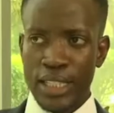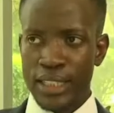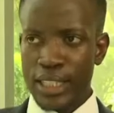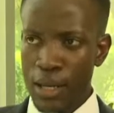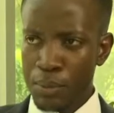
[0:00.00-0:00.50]
the
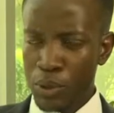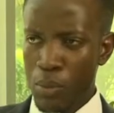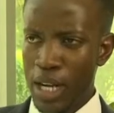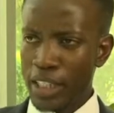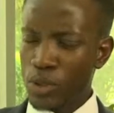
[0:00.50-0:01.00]
capital market.
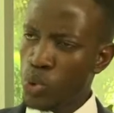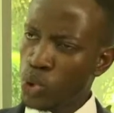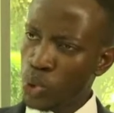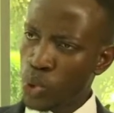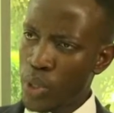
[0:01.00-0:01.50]
Could you
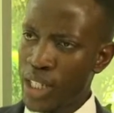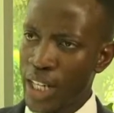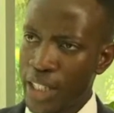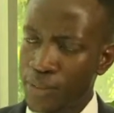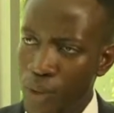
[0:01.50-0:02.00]
draw a line
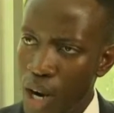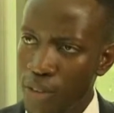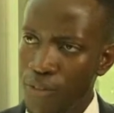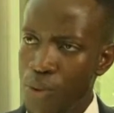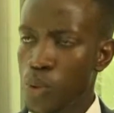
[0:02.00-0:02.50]
for our
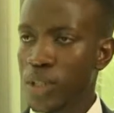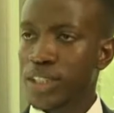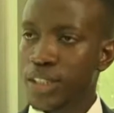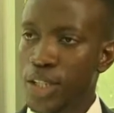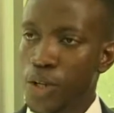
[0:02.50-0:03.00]
viewers
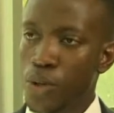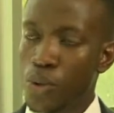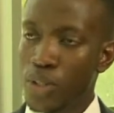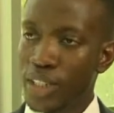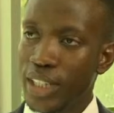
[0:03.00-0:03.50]
on
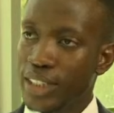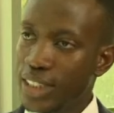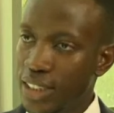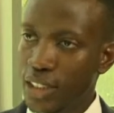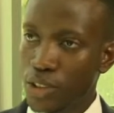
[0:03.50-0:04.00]
that
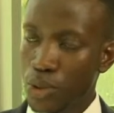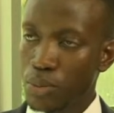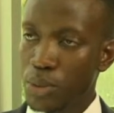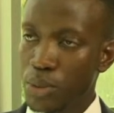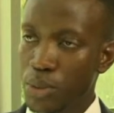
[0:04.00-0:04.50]
distinction between
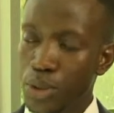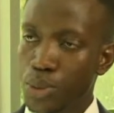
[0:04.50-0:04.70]
the two?